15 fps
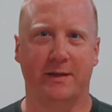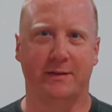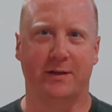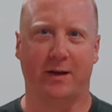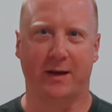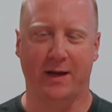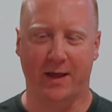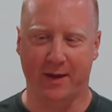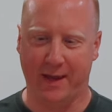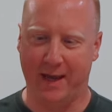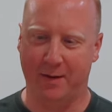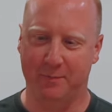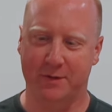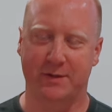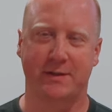till I got
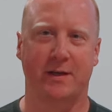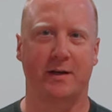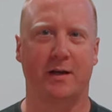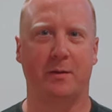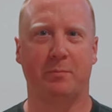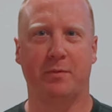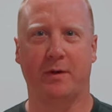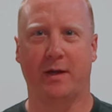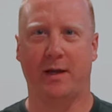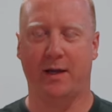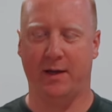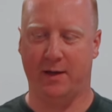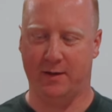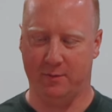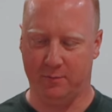camera set up
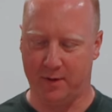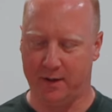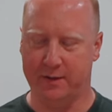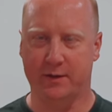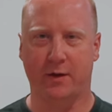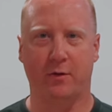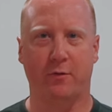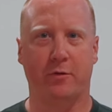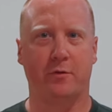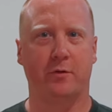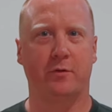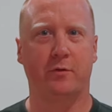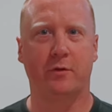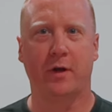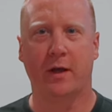and wanted to go
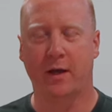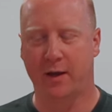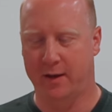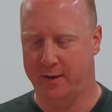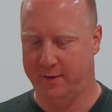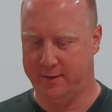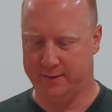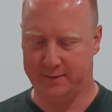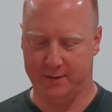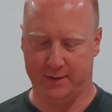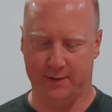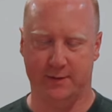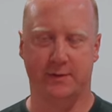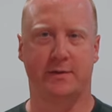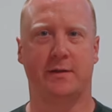through. This
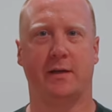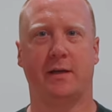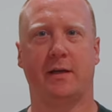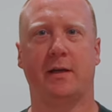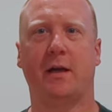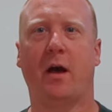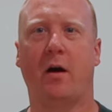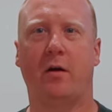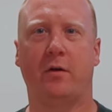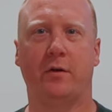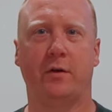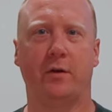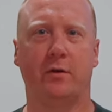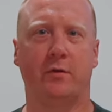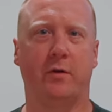is the
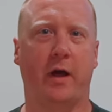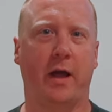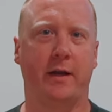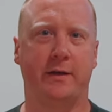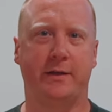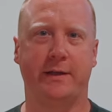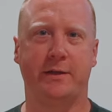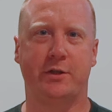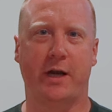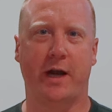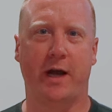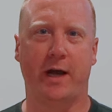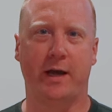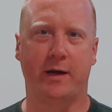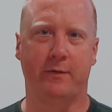all-new
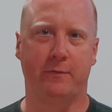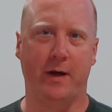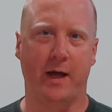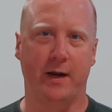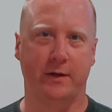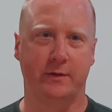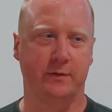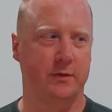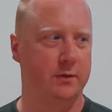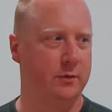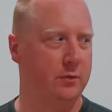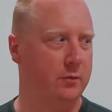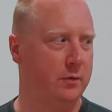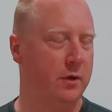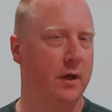DJI Avata
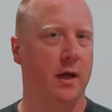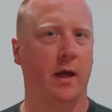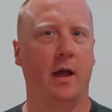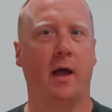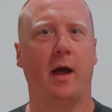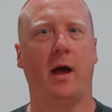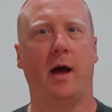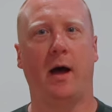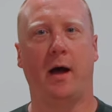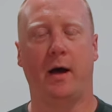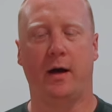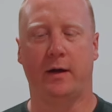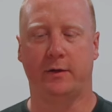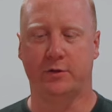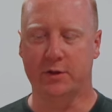2.
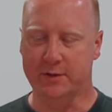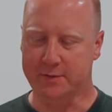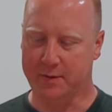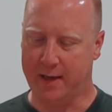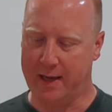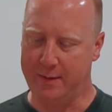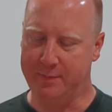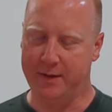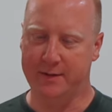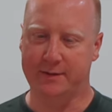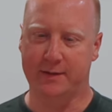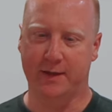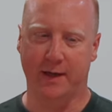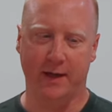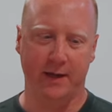Just came in
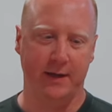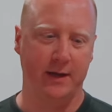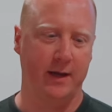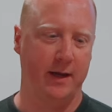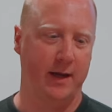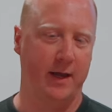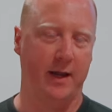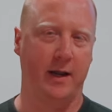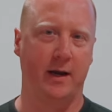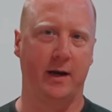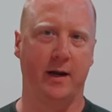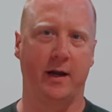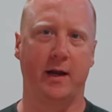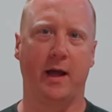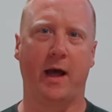today
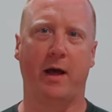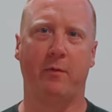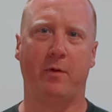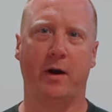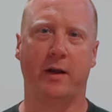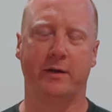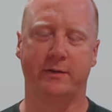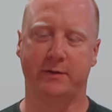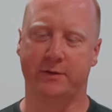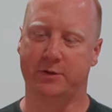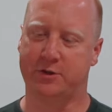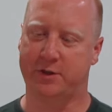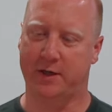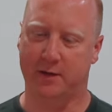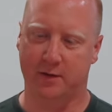and I wanted to
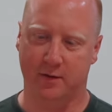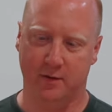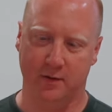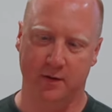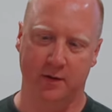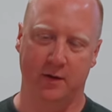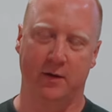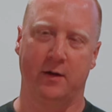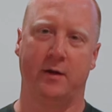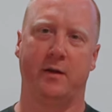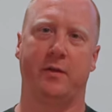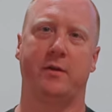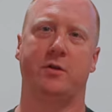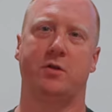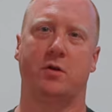share
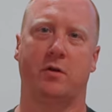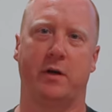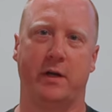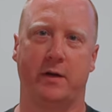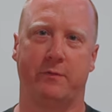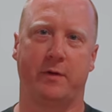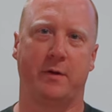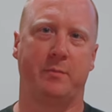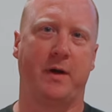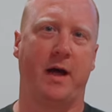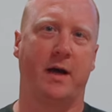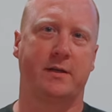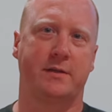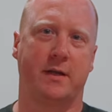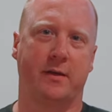the joy of
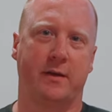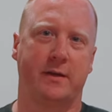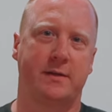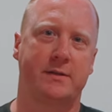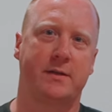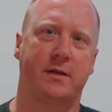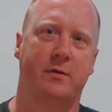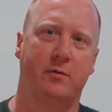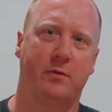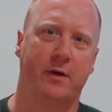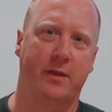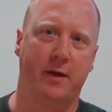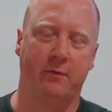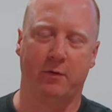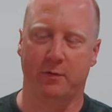unboxing this
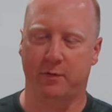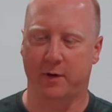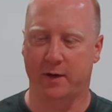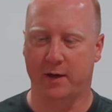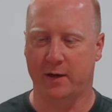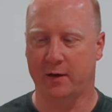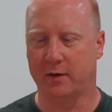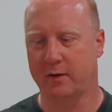with everyone here.